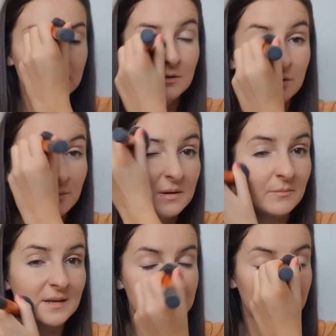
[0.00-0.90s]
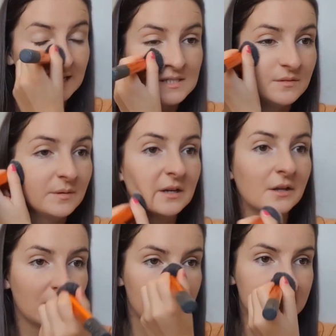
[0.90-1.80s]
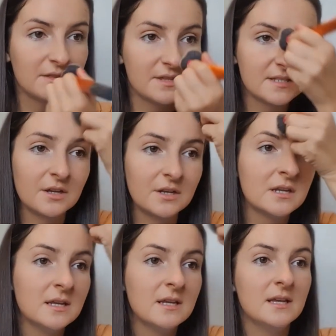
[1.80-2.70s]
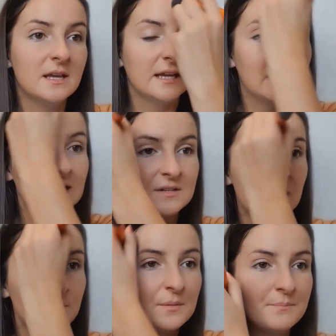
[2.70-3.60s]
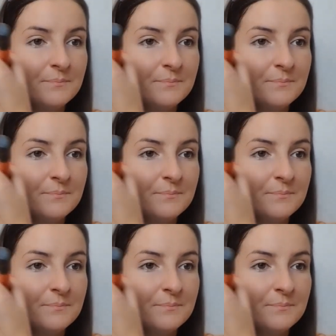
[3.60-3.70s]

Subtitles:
normally when my skin gets a wee bit of colour inside in the sun, it clears up.